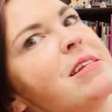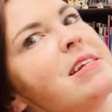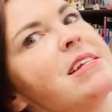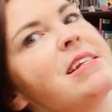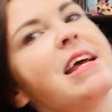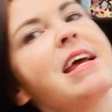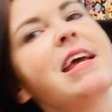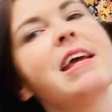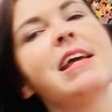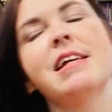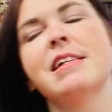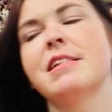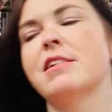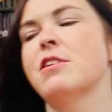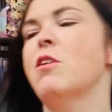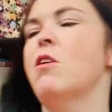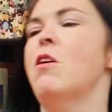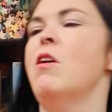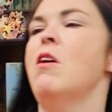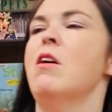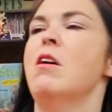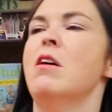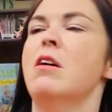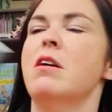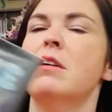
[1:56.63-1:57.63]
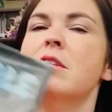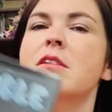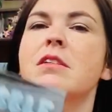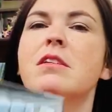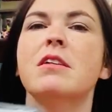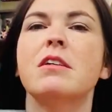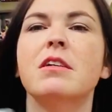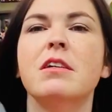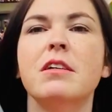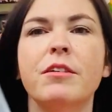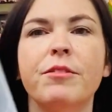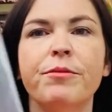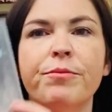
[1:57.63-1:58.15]
today is called
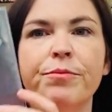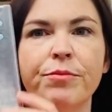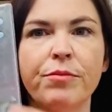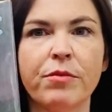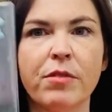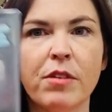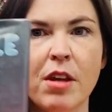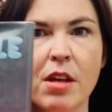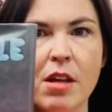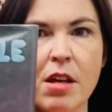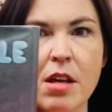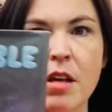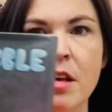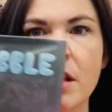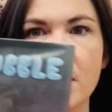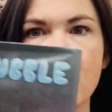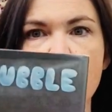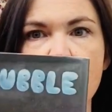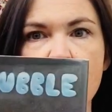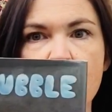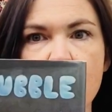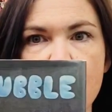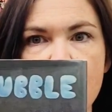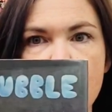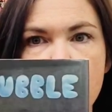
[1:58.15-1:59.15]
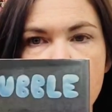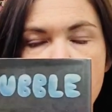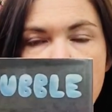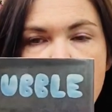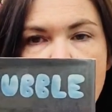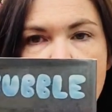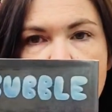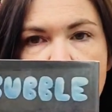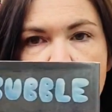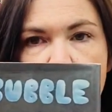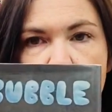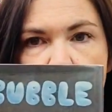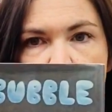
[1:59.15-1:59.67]
The
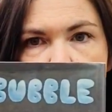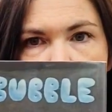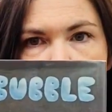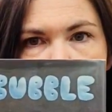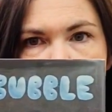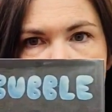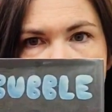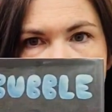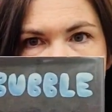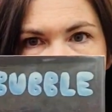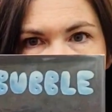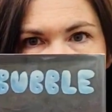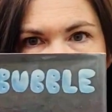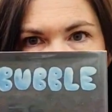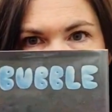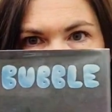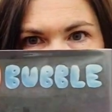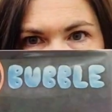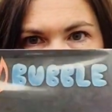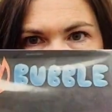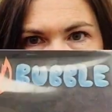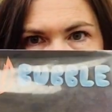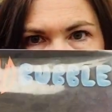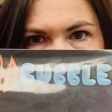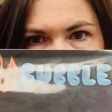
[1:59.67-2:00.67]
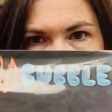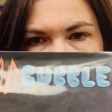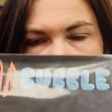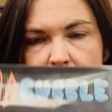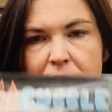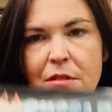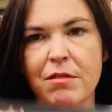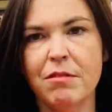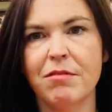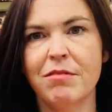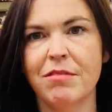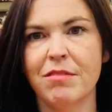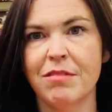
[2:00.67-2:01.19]
Big Bad
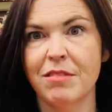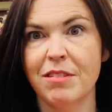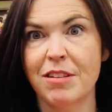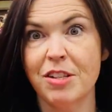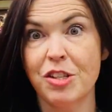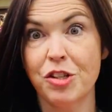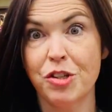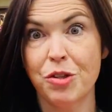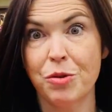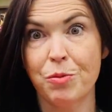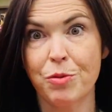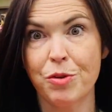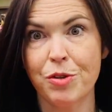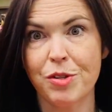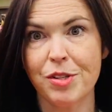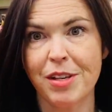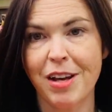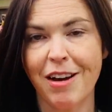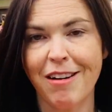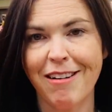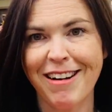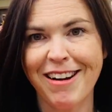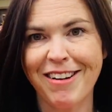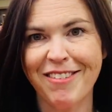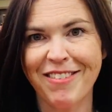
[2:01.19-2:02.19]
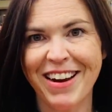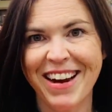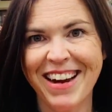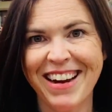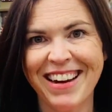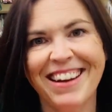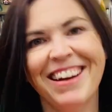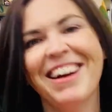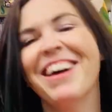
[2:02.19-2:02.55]
Bubble. Super scary, right?